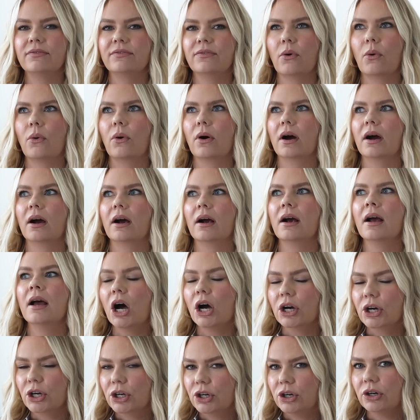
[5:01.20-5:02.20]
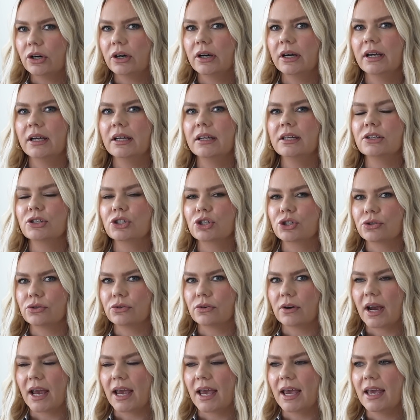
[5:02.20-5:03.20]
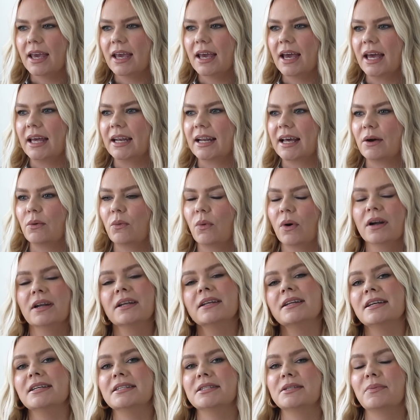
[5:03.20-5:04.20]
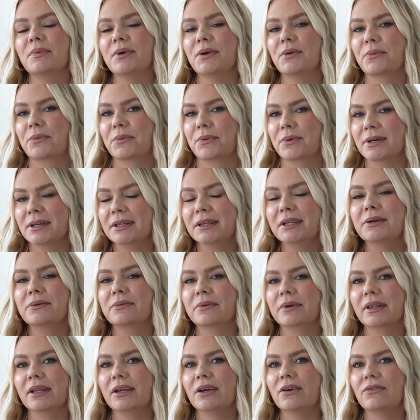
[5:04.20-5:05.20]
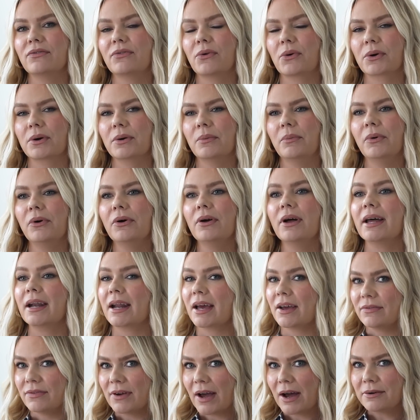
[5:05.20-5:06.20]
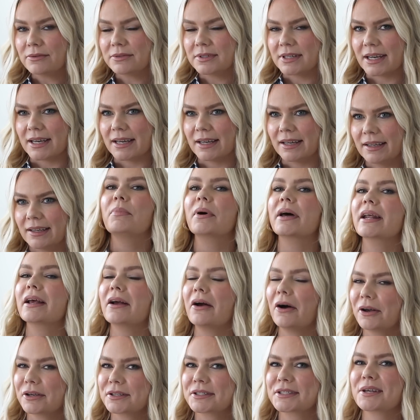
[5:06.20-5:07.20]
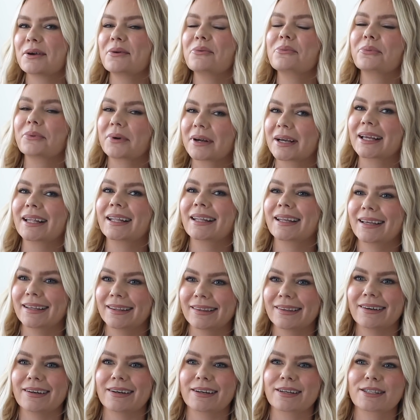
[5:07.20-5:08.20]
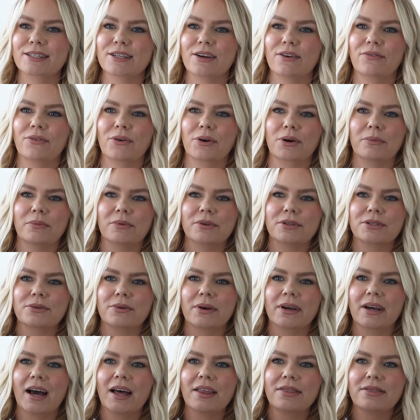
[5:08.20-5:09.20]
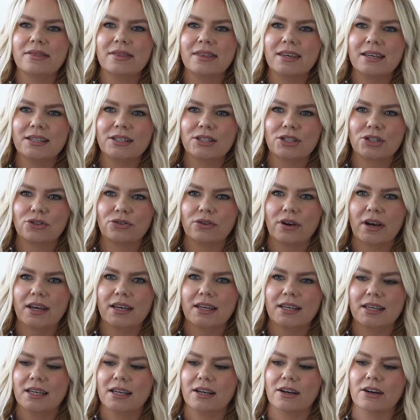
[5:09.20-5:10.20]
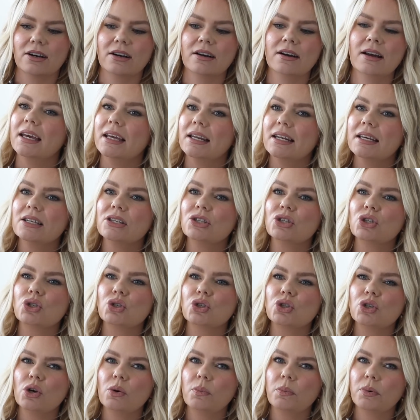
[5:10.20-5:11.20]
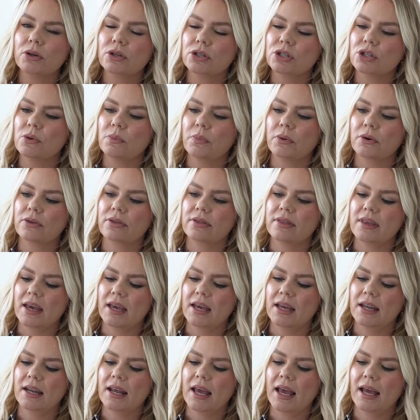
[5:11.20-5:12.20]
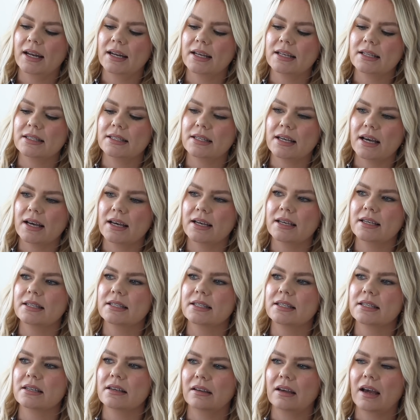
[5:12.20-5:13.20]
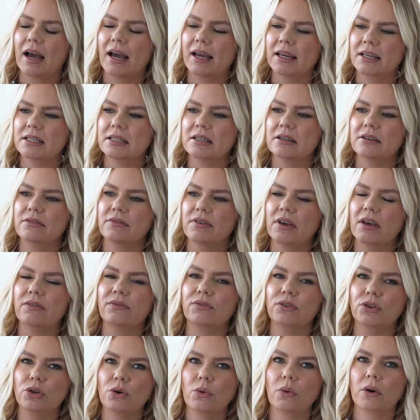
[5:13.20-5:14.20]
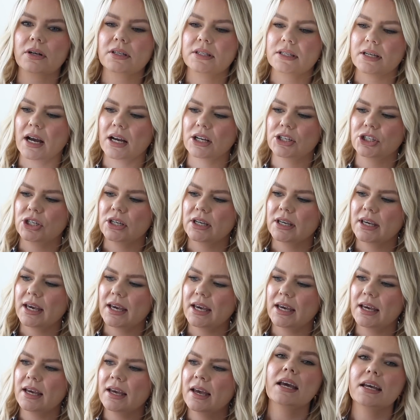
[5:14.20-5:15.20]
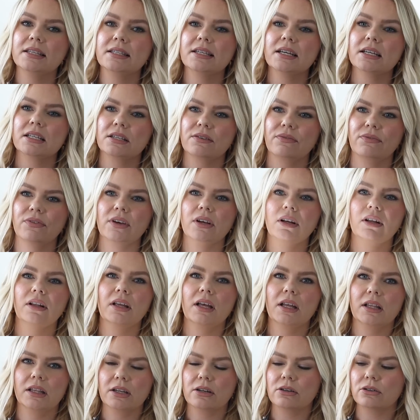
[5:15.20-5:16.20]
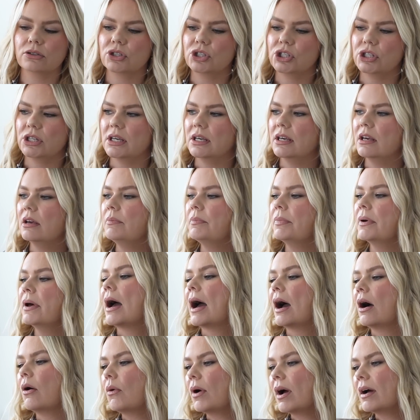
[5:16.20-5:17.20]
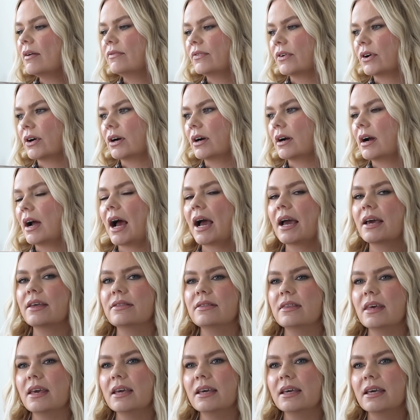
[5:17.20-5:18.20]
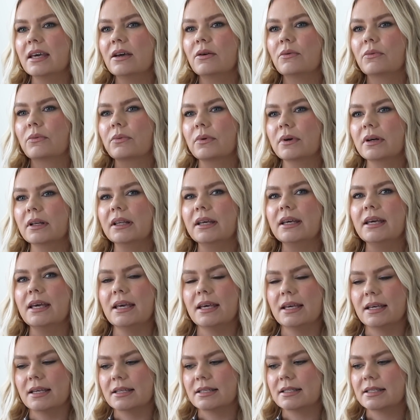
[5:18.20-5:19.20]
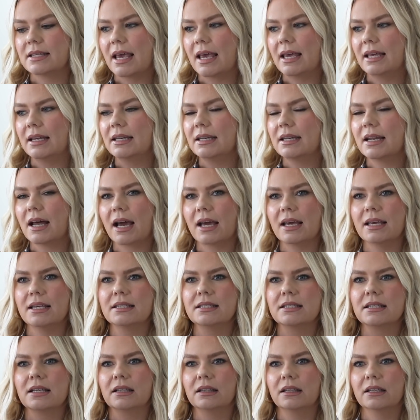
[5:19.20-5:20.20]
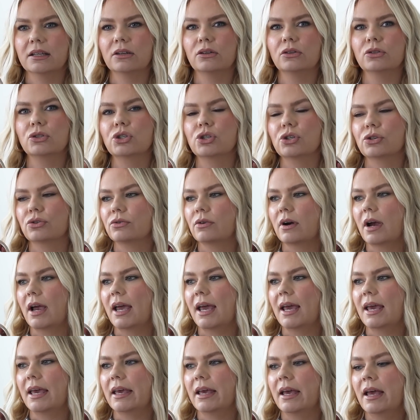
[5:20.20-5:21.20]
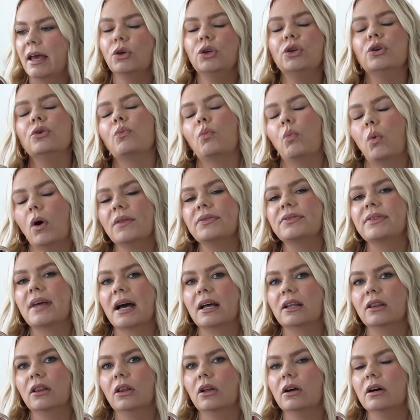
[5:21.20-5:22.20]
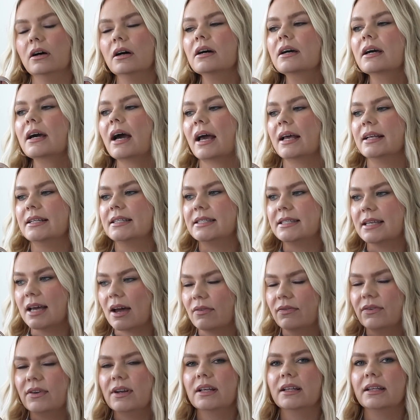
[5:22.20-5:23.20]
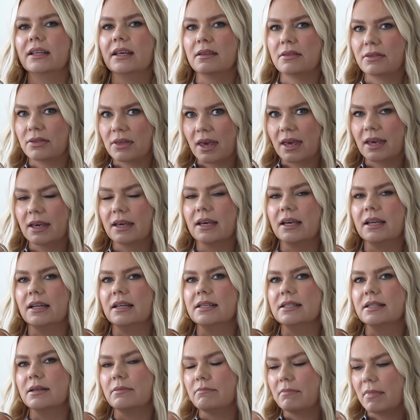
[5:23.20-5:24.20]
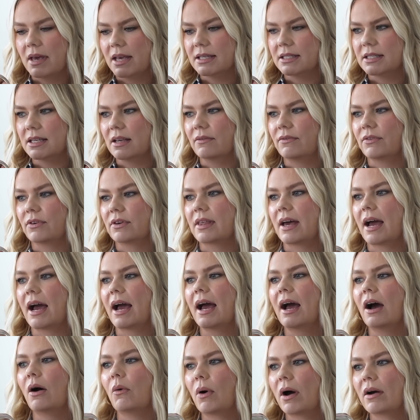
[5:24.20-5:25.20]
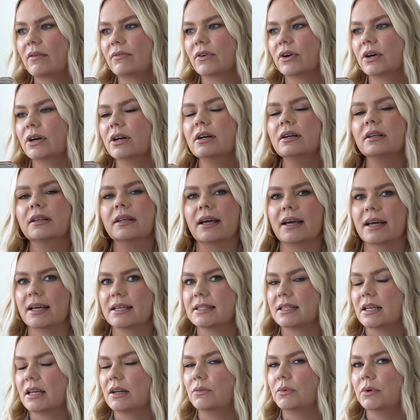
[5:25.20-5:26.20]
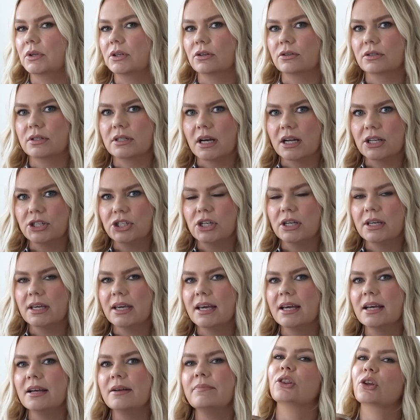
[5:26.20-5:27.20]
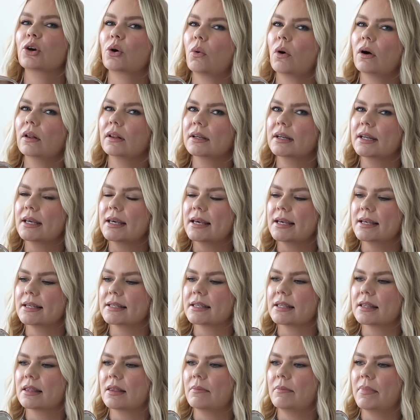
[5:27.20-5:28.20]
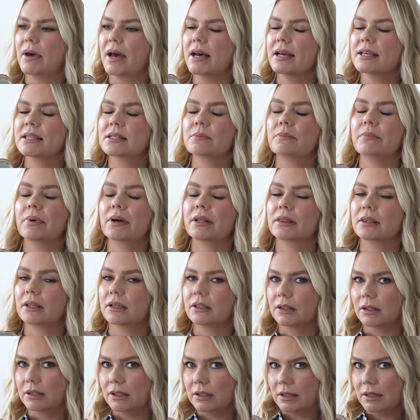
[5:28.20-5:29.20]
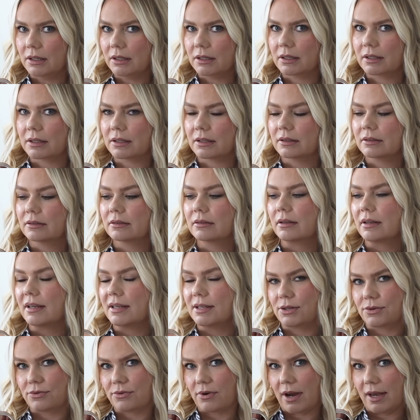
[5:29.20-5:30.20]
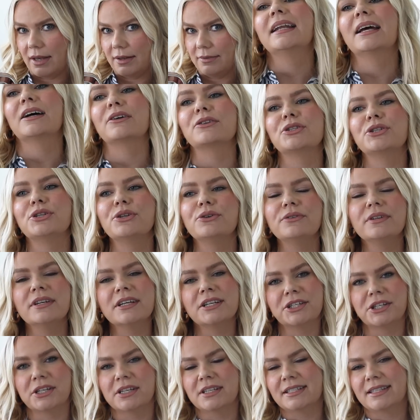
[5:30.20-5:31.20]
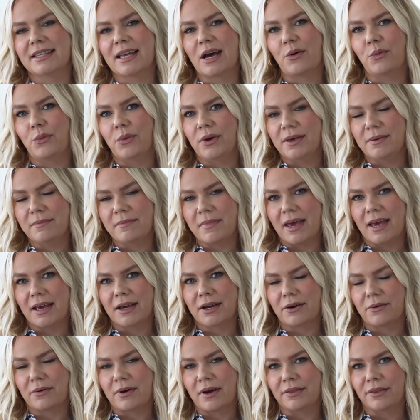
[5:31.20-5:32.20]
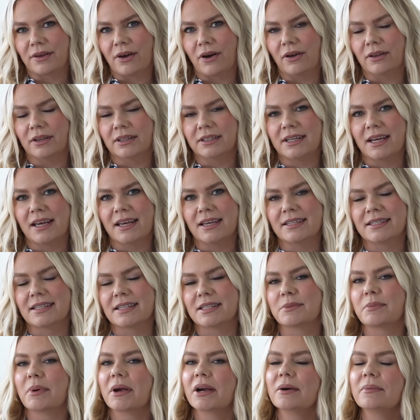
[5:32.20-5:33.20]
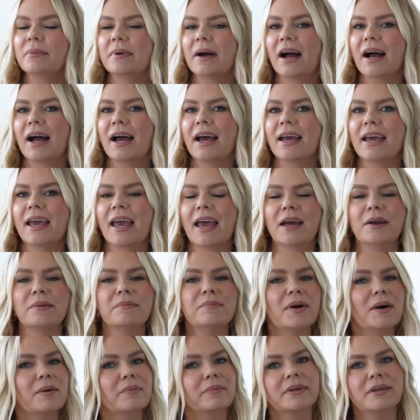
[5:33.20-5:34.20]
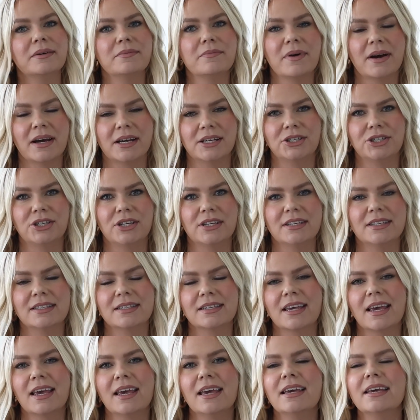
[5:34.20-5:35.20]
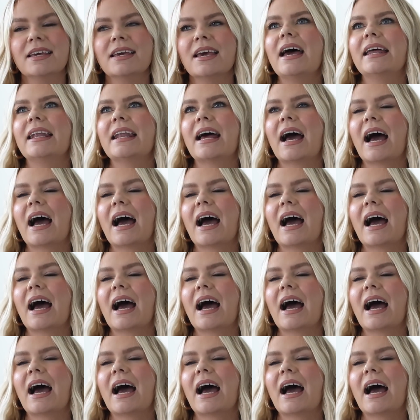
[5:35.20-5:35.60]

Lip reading: for a good tray and I wanted it to be really, really affordable, and I found it, but it also really looks affordable. So I got this tray here. It is super, super thin, and it does kind of, if you are touching it, it does feel a little cheap. However, I think it really is a nice little tray. You want that look. I definitely think it is amazing for that. However, like I said, when you're touching it, the quality isn't the best, but the look is great. Now, two dishes that we make around the holidays is pear pie and pumpkin pie cheesecake. And